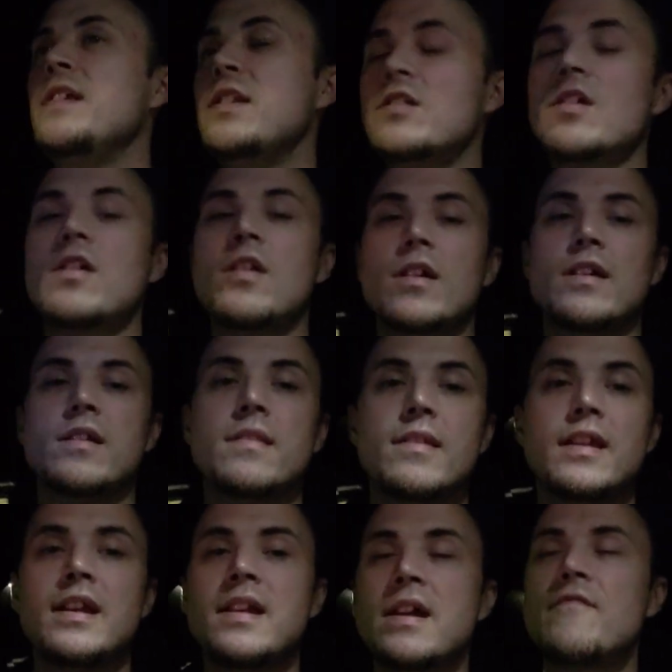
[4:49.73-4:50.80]
are good.
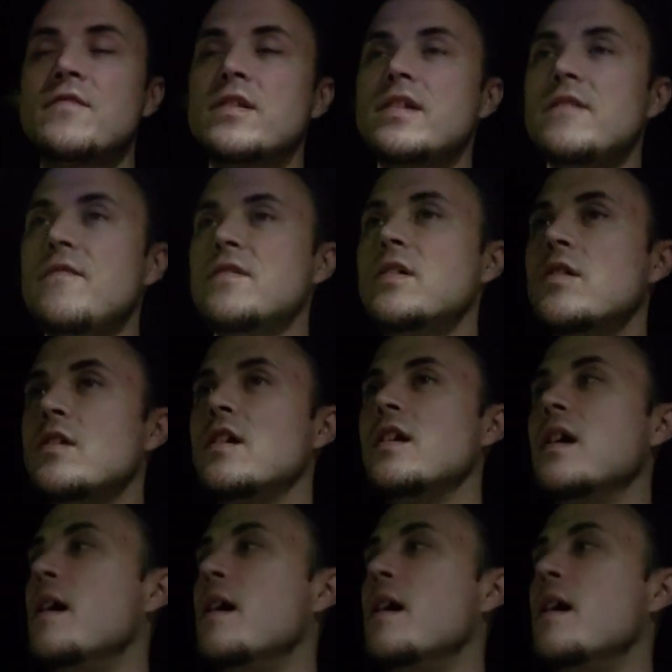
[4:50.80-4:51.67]
They definitely feel good.